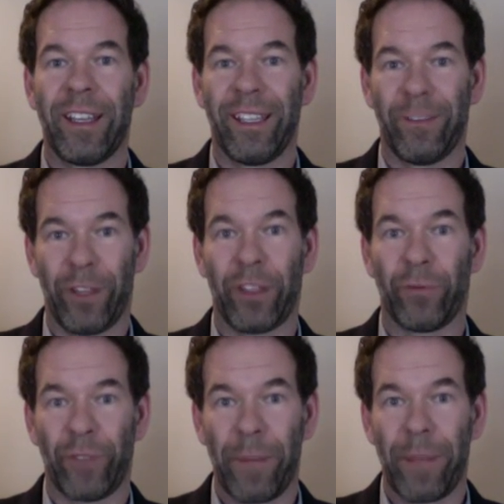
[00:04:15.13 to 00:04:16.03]
with the
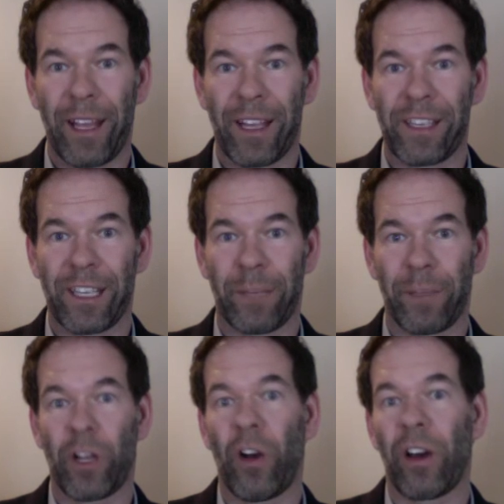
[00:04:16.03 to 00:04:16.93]
rib heads that could be
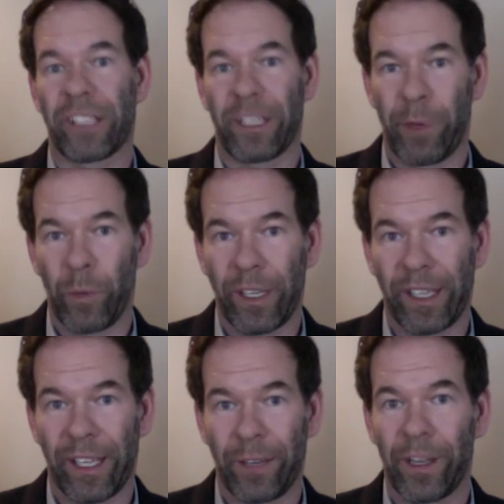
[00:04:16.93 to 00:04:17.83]
causing it to be weak
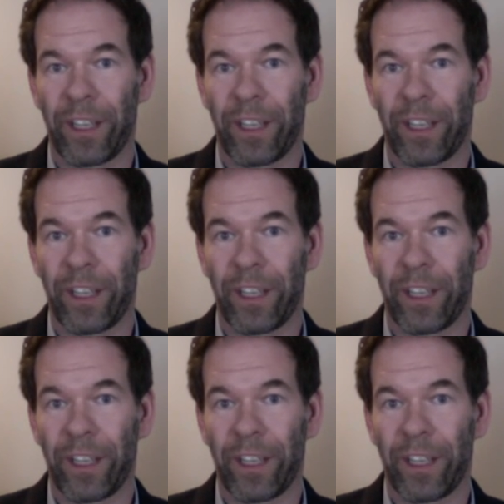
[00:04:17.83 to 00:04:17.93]
anyway.